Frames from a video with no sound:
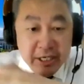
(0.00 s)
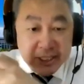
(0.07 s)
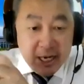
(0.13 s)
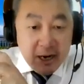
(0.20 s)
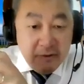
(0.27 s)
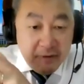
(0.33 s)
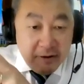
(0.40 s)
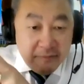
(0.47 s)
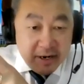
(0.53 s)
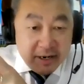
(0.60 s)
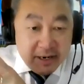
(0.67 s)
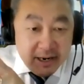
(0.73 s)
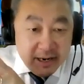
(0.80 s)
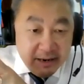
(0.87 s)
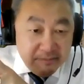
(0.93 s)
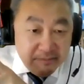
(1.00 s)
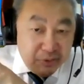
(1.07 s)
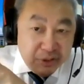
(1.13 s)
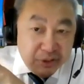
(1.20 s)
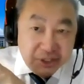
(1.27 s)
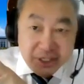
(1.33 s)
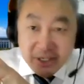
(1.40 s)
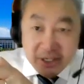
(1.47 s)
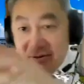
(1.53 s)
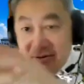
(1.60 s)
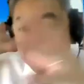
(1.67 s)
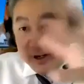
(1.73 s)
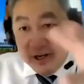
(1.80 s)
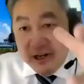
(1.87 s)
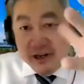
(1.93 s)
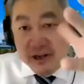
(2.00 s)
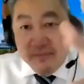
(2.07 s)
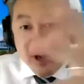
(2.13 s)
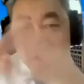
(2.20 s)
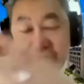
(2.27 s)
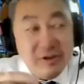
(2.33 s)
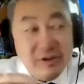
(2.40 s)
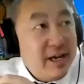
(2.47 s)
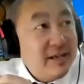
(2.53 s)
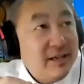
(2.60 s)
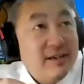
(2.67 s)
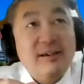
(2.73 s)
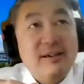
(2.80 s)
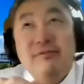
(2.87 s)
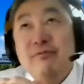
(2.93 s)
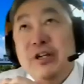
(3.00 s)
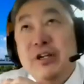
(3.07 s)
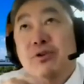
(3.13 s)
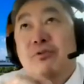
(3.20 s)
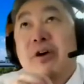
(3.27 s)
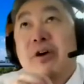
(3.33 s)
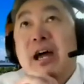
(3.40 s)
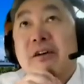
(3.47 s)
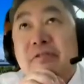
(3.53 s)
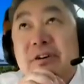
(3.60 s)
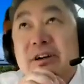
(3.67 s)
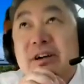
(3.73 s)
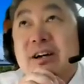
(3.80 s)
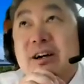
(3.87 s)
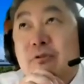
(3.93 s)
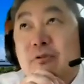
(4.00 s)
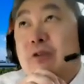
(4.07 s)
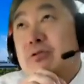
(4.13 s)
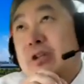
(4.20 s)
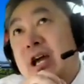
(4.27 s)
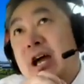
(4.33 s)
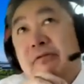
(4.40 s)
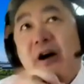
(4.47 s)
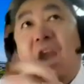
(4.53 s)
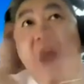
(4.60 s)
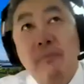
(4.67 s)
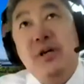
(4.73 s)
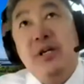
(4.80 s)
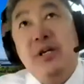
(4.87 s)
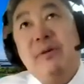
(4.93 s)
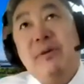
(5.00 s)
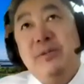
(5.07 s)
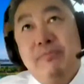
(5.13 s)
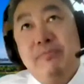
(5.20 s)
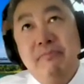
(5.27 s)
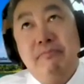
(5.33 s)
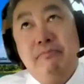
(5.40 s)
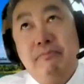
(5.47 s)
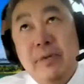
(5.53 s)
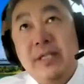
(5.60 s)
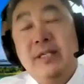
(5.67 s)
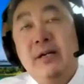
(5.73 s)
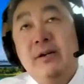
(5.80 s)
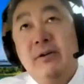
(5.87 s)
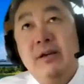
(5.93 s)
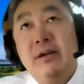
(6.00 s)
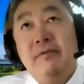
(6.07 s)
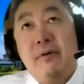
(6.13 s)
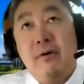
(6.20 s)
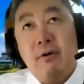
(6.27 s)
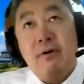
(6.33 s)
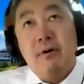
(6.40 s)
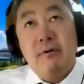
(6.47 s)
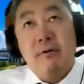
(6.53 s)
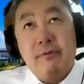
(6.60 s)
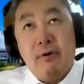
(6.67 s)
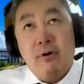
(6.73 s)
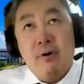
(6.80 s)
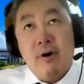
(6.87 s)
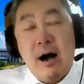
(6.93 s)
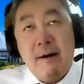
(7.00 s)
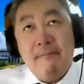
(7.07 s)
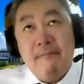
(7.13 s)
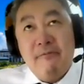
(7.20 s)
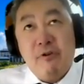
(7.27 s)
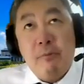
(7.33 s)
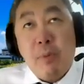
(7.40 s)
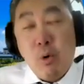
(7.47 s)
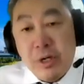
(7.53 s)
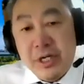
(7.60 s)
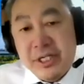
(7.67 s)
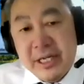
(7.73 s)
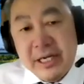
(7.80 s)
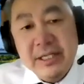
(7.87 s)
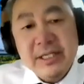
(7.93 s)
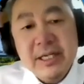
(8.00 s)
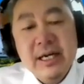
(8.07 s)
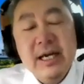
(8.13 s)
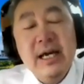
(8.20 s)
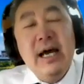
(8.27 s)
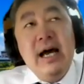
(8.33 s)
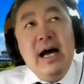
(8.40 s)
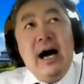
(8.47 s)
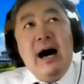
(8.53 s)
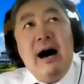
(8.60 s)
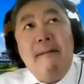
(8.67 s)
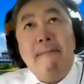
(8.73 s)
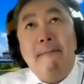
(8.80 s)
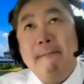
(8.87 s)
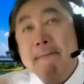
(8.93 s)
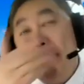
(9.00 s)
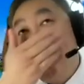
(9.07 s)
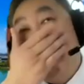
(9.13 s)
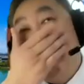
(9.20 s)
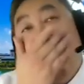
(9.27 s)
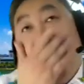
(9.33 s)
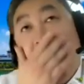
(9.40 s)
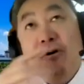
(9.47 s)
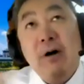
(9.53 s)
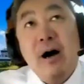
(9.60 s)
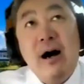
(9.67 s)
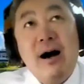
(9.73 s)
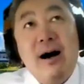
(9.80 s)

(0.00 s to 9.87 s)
in South Africa and Brazil, you know, you can imagine that we don't have, well, they have armies basically for policing, you know,